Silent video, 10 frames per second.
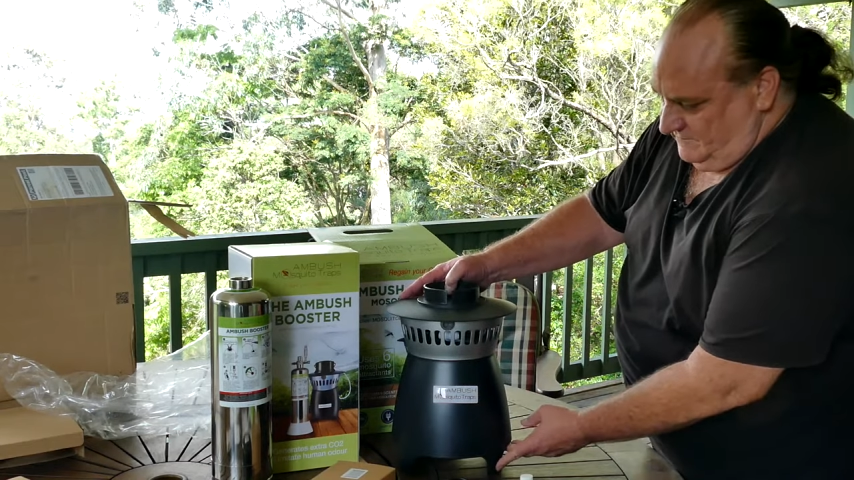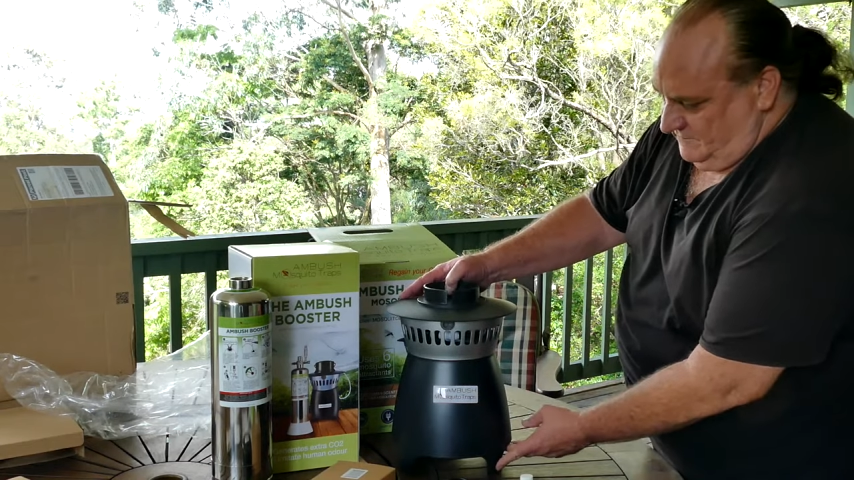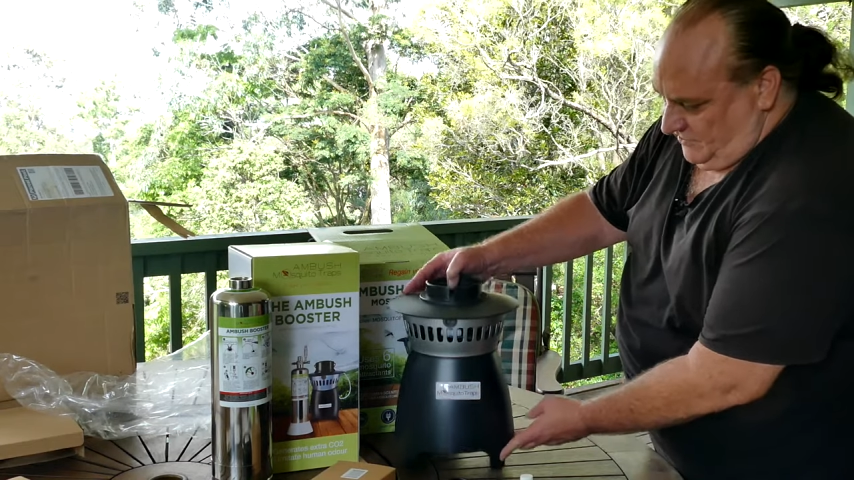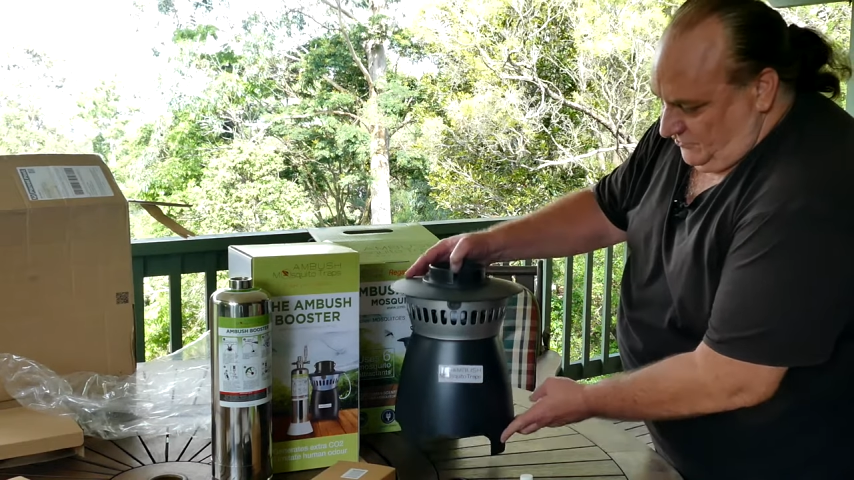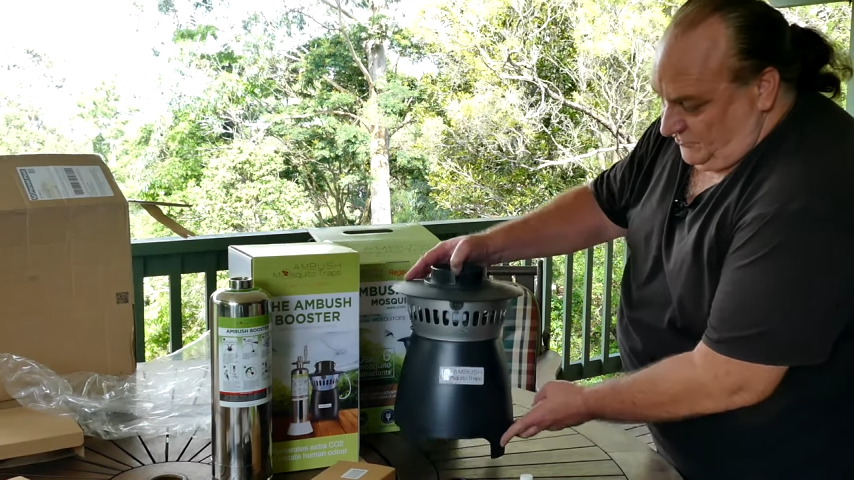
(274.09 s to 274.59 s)

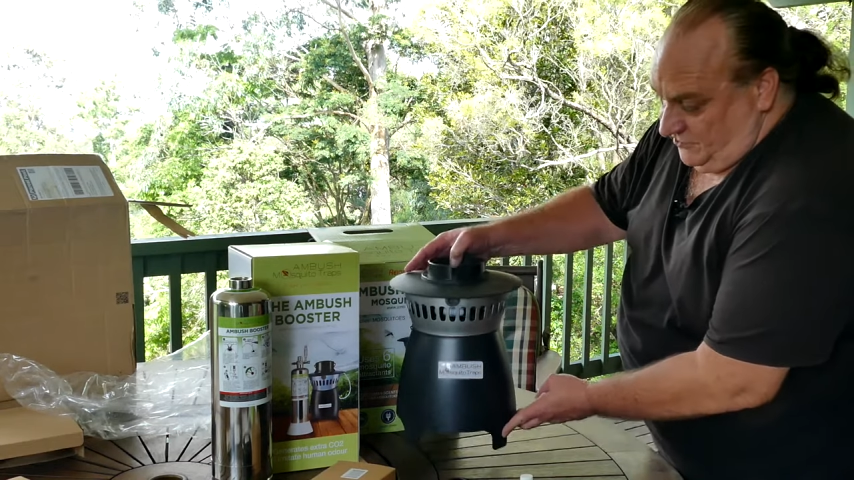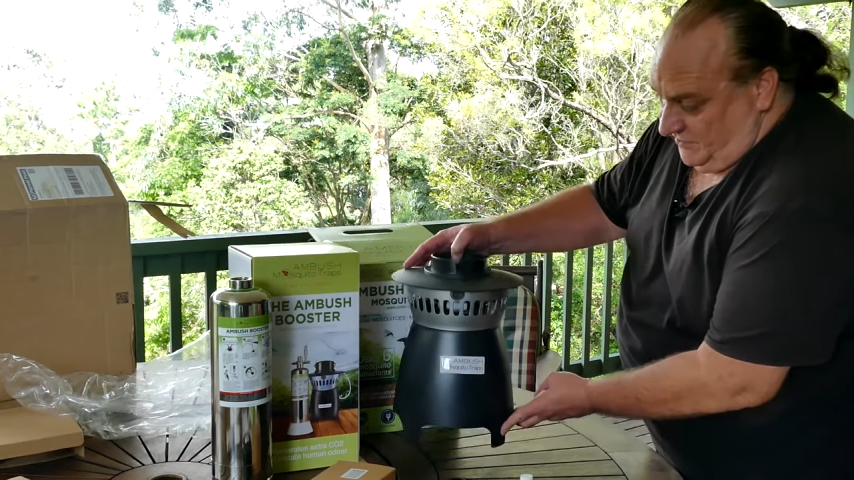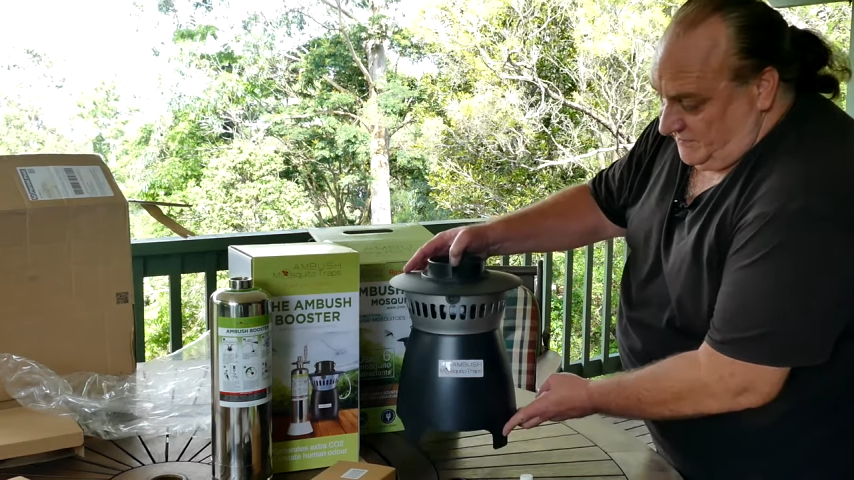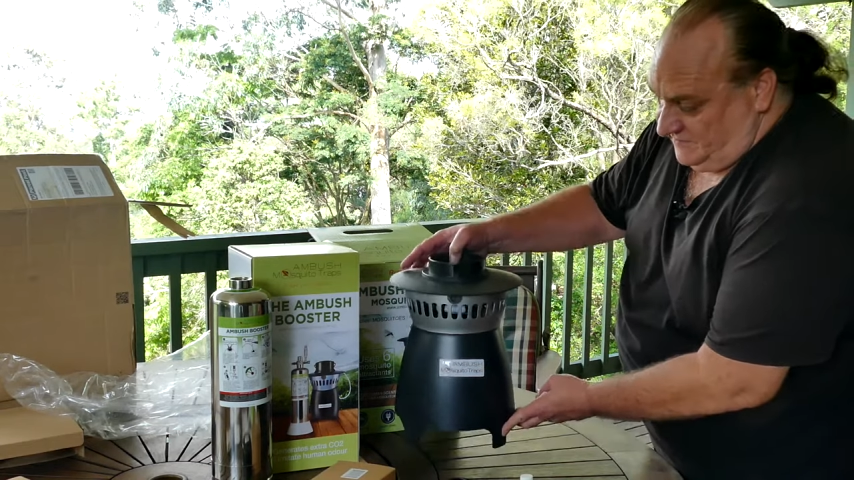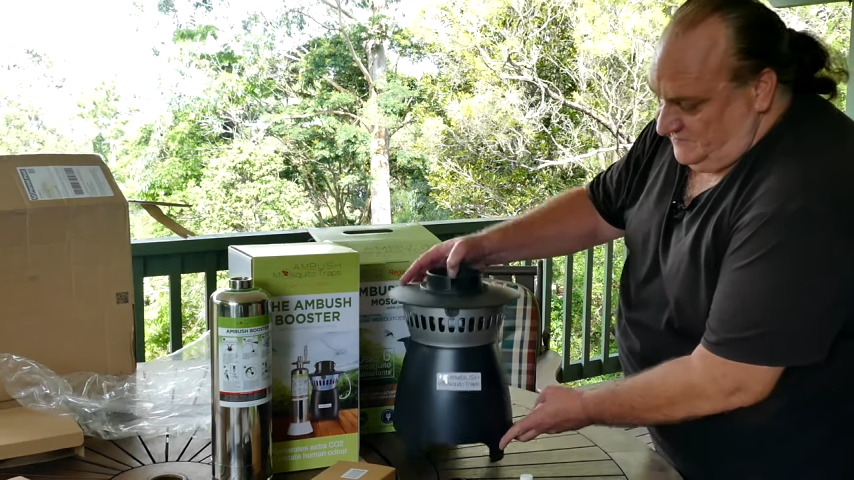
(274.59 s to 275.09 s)
but a lot lighter.